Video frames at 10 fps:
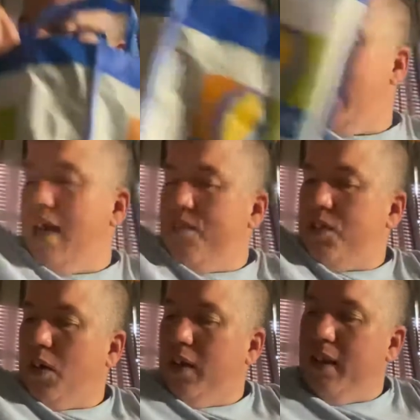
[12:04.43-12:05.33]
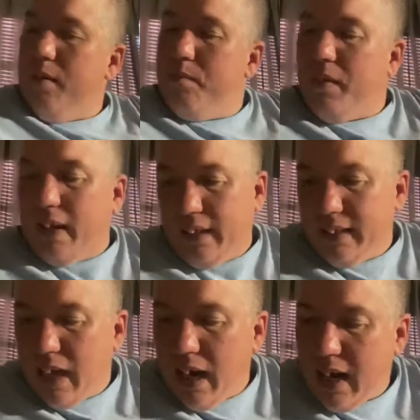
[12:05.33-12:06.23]
I started feeling
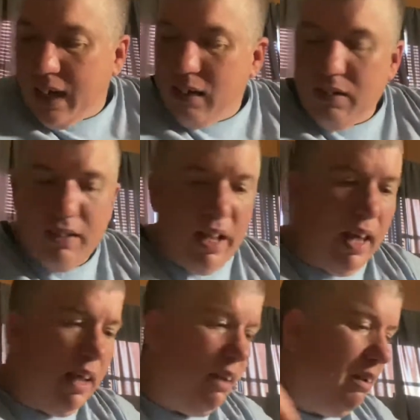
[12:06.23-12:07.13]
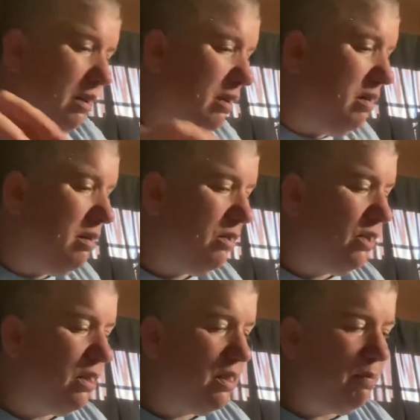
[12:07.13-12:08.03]
tired and
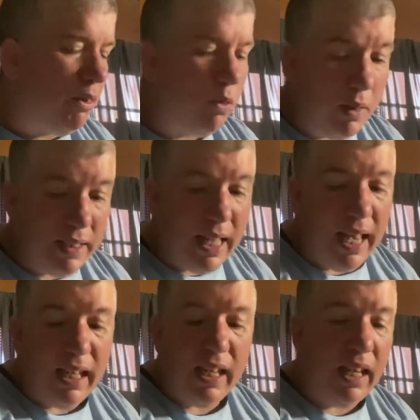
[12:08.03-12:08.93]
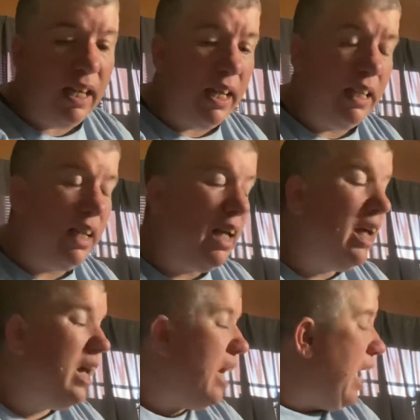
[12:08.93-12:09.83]
just my joints aching, and
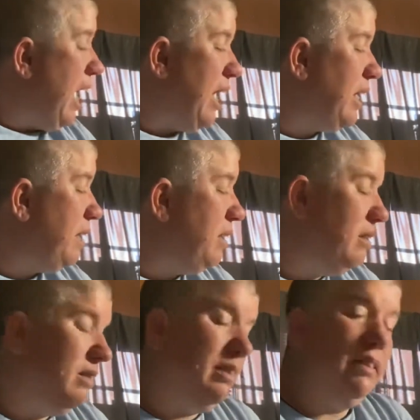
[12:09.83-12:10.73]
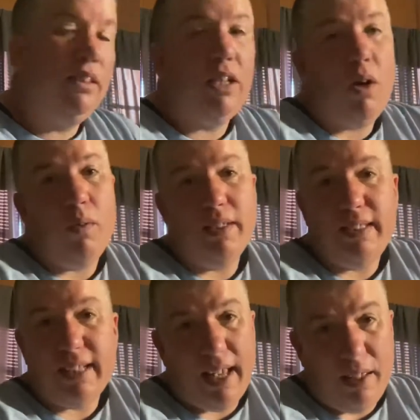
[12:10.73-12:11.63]
I can go and
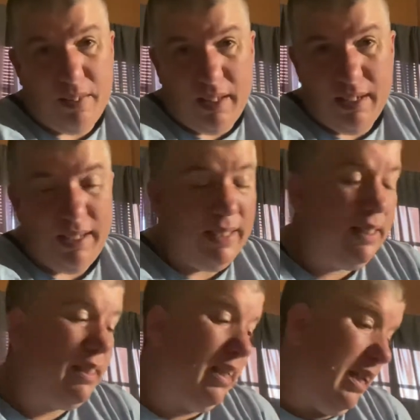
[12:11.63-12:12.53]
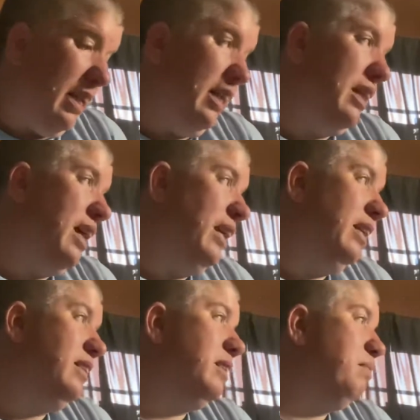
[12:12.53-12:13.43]
say that it's the heat and
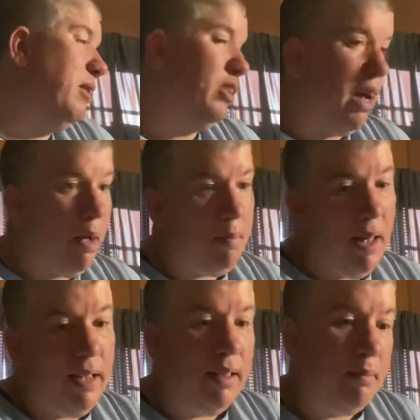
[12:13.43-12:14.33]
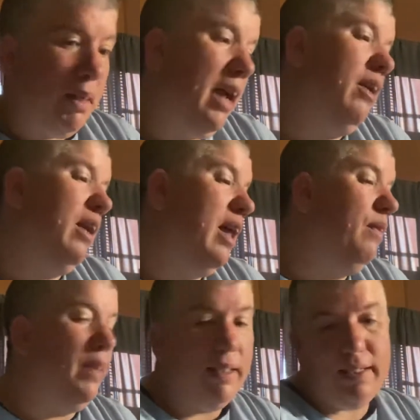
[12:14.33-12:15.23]
it's my job and I'm tired
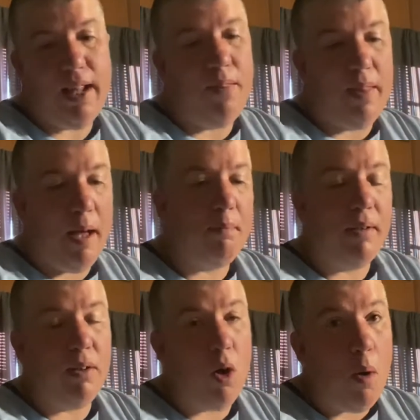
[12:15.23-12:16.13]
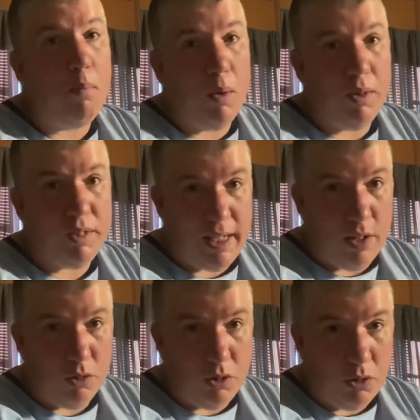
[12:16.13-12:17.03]
and this and that, but it all boils
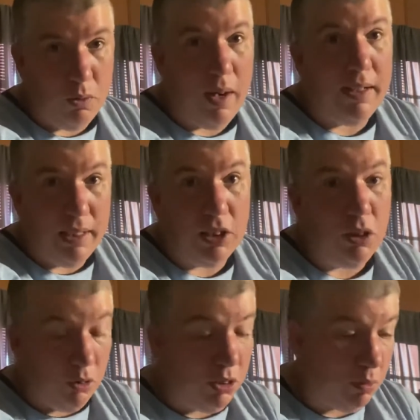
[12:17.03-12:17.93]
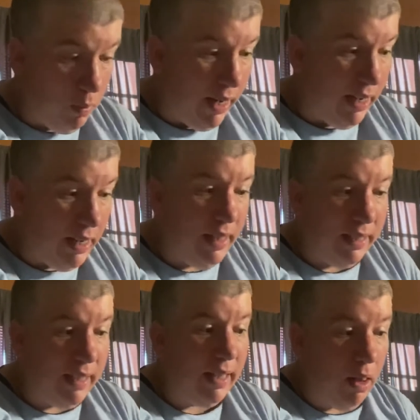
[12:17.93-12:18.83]
down to I need to lose some weight. I need
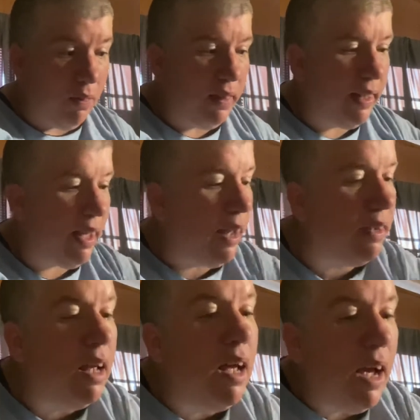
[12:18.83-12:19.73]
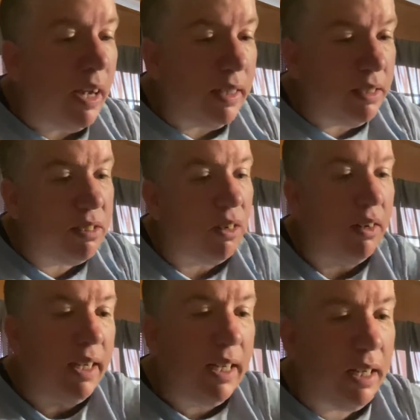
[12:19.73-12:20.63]
to get healthy again. I need to start
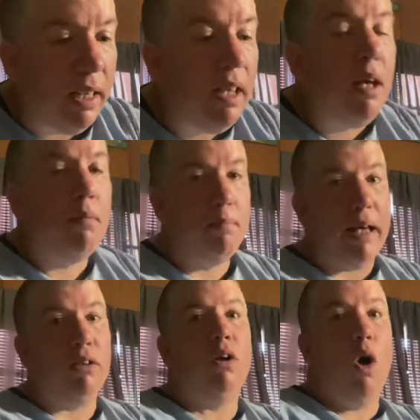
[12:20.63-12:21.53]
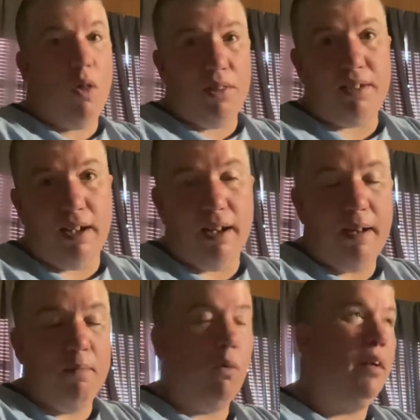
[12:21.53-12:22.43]
eating better all the
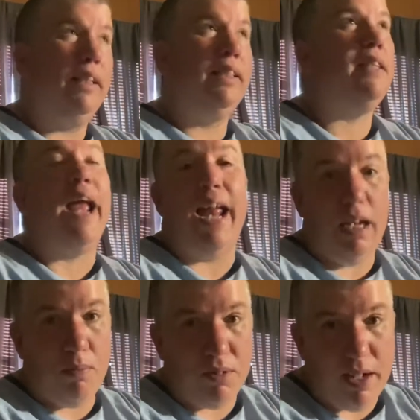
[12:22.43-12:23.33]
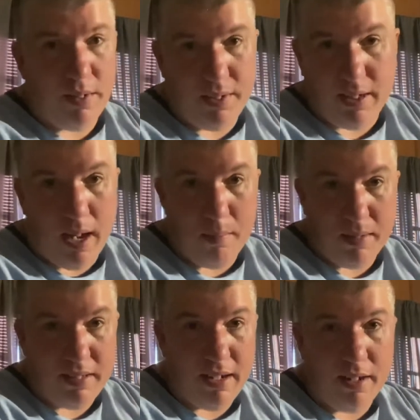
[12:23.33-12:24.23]
time, or at least 80% of the time
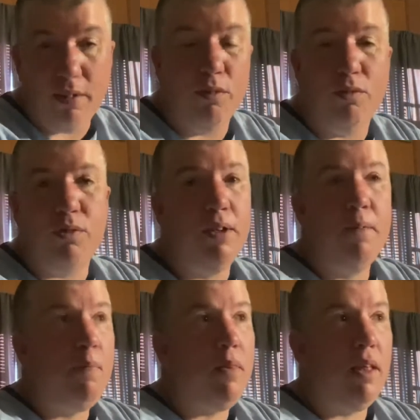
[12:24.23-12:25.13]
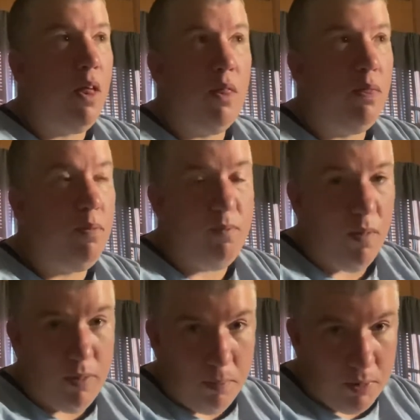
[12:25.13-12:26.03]
instead of
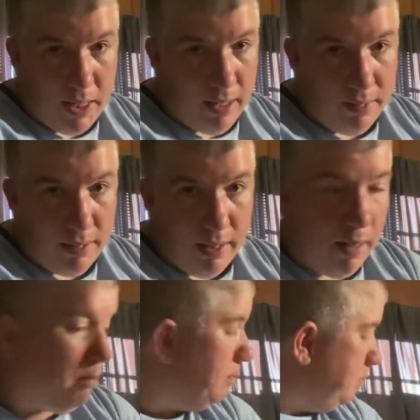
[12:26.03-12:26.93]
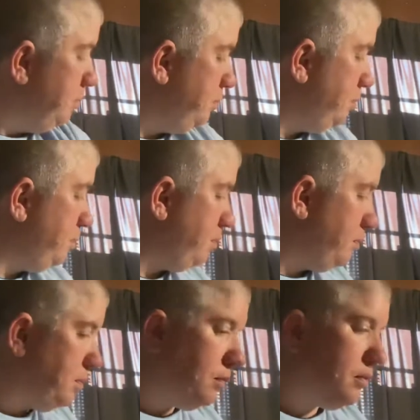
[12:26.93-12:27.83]
50% of the time.
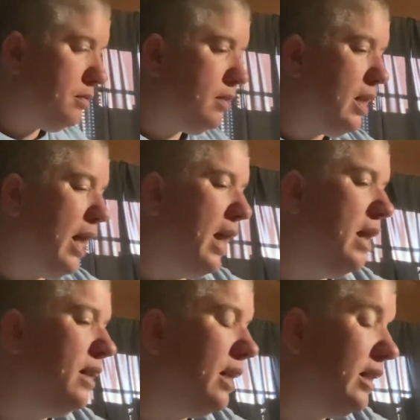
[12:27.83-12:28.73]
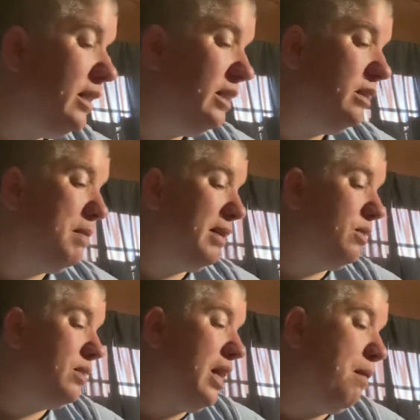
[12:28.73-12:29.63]
And I need to make
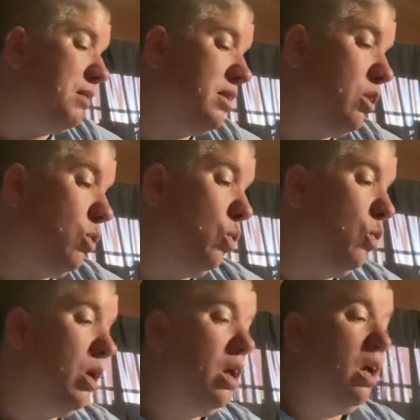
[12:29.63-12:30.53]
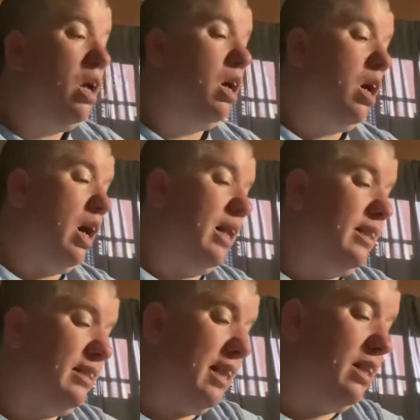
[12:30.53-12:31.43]
those steps. So I
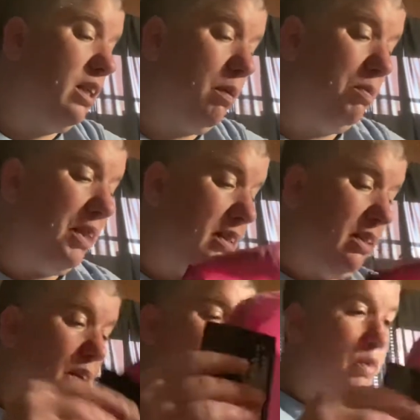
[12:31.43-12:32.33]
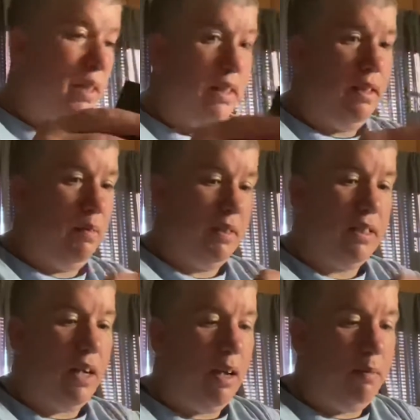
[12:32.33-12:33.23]
decided a couple days ago that it was
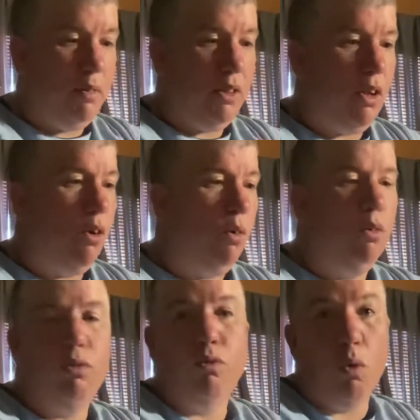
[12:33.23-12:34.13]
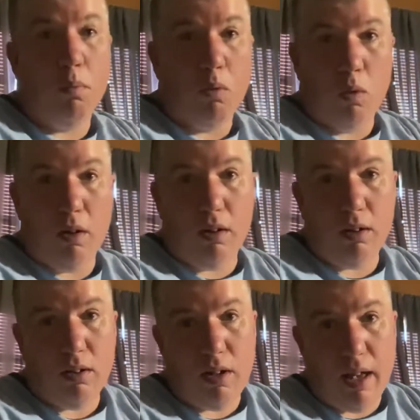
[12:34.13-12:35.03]
time to go full
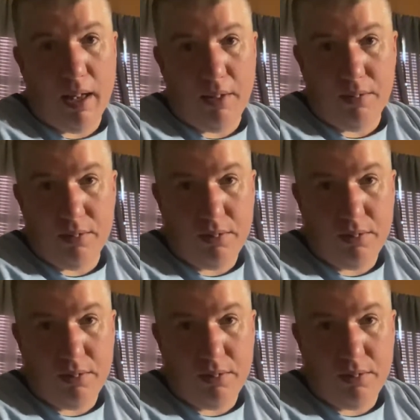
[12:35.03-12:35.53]
bore and